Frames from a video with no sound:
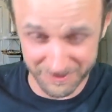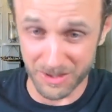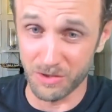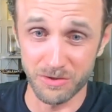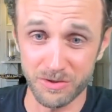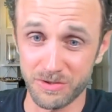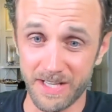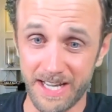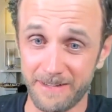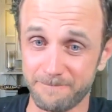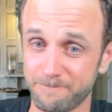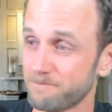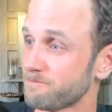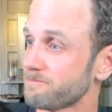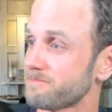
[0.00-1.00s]
Don't do
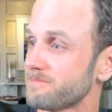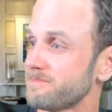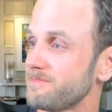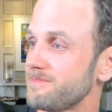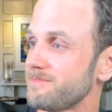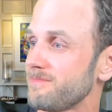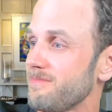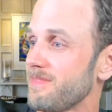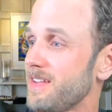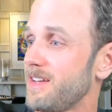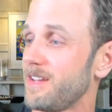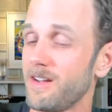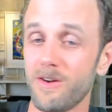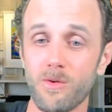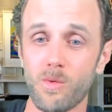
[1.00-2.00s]
that.
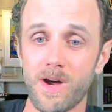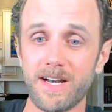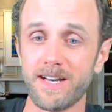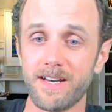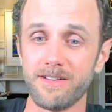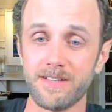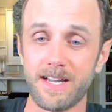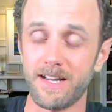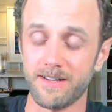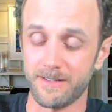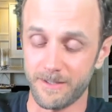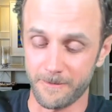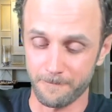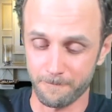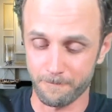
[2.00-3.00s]
Why did I do that? I
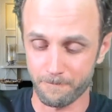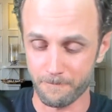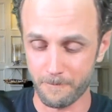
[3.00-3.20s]
don't know.